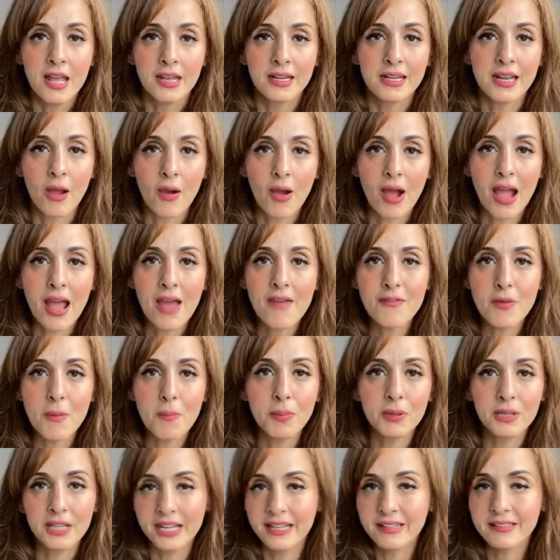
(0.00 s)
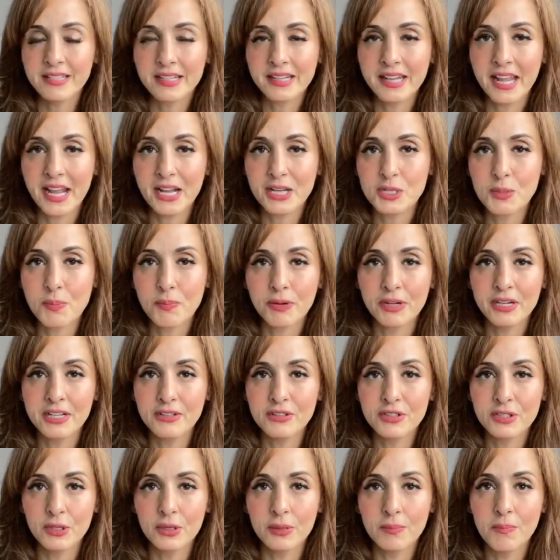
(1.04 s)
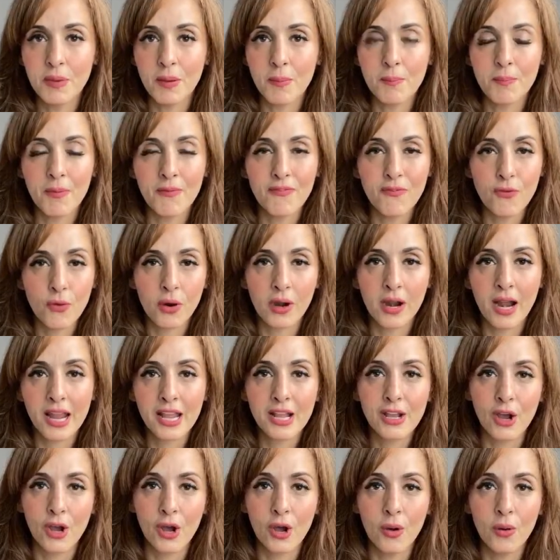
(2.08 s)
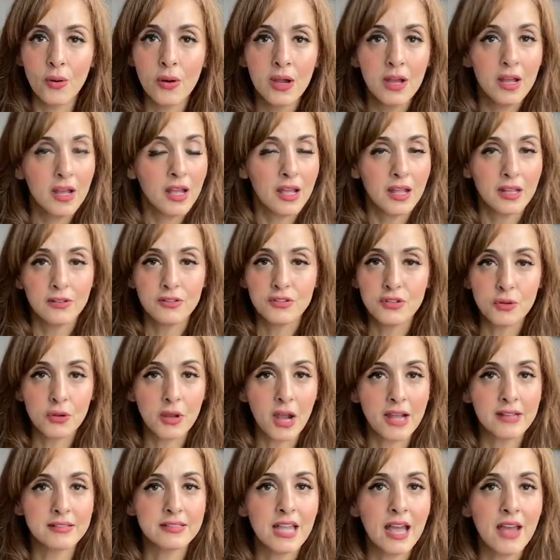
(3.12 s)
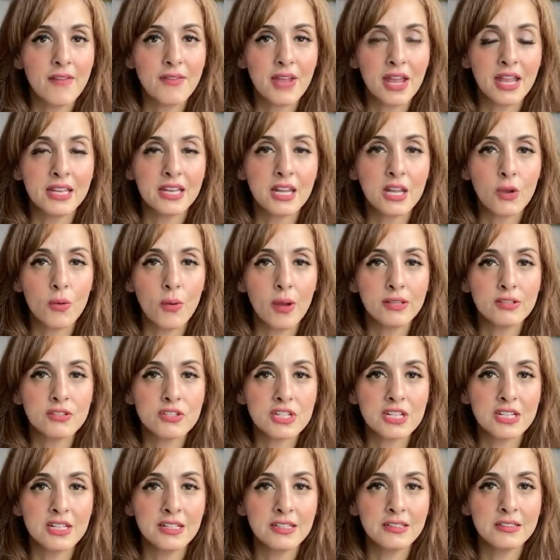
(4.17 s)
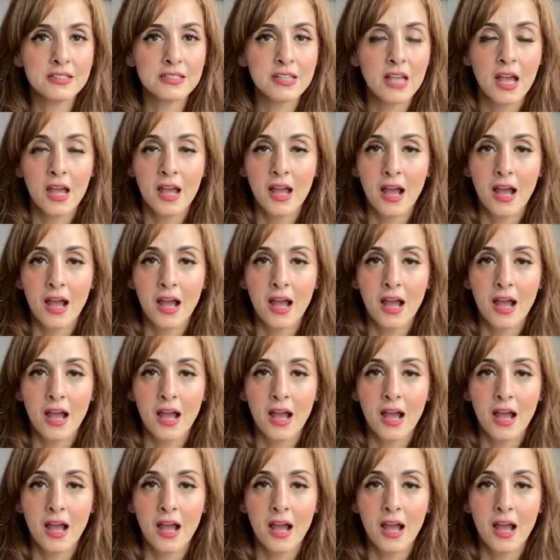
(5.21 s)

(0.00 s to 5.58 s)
Now, I have a plane to catch pretty soon, but before I go, do you guys have any questions?